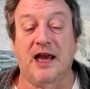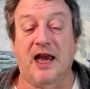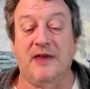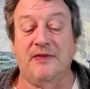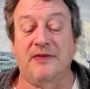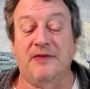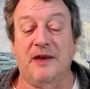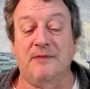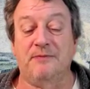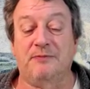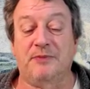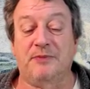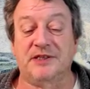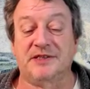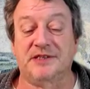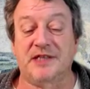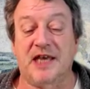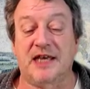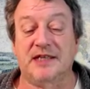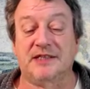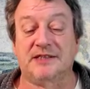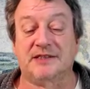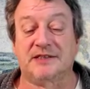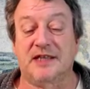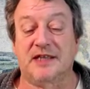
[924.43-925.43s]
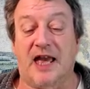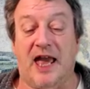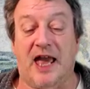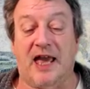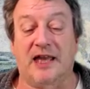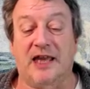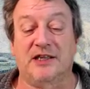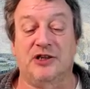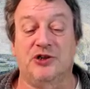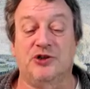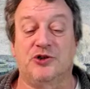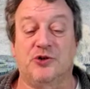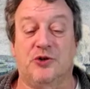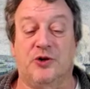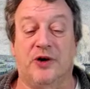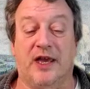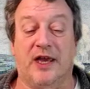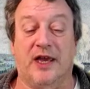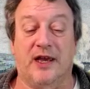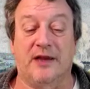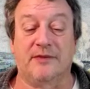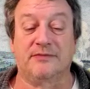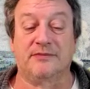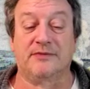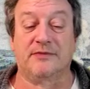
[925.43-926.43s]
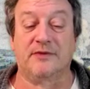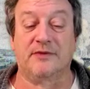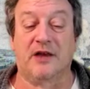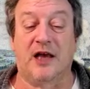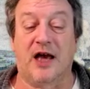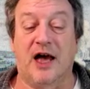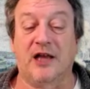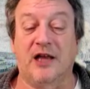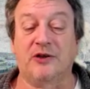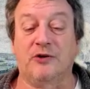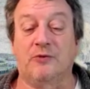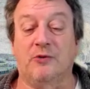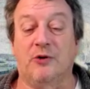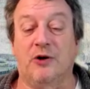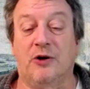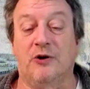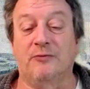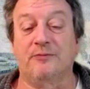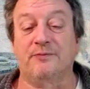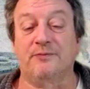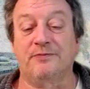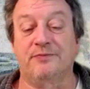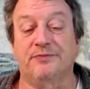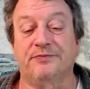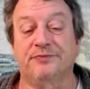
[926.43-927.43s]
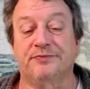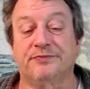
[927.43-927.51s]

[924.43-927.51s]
and then possess and enjoy it. Unquote.